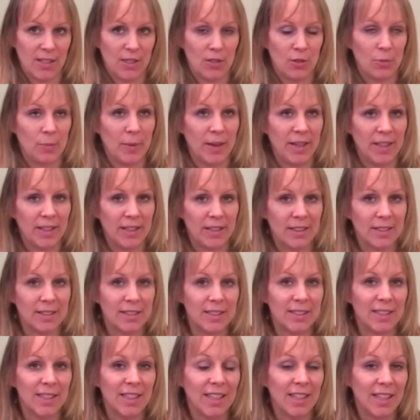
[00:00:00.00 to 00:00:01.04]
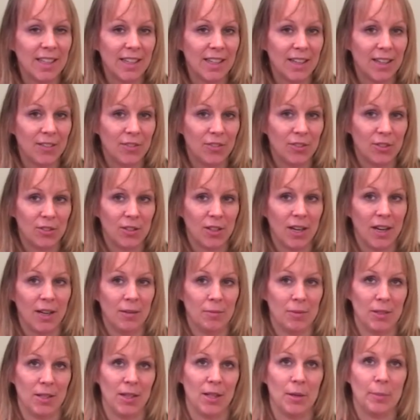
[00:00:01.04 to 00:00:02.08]
You might see a few
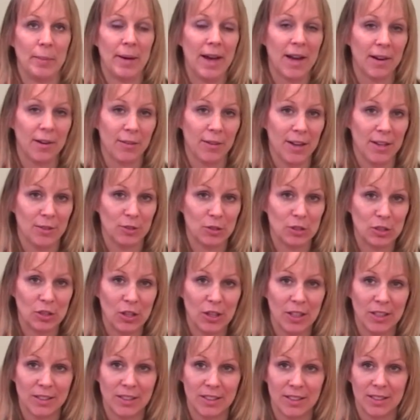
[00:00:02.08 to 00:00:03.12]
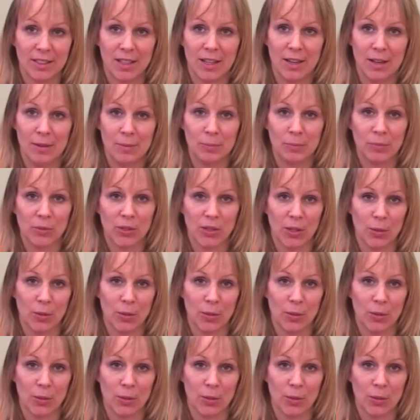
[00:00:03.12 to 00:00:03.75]
times in the background shots um,